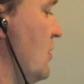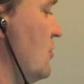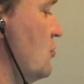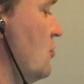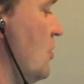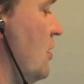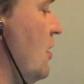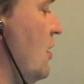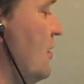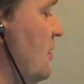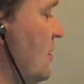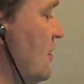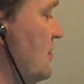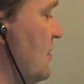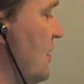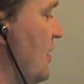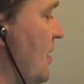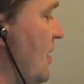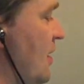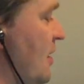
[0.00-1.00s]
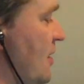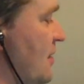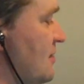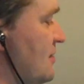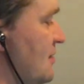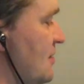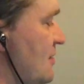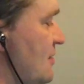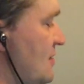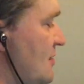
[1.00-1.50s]
and try not to
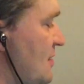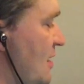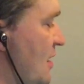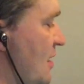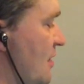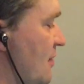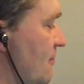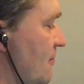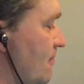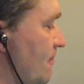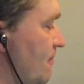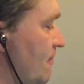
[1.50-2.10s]
hesitate.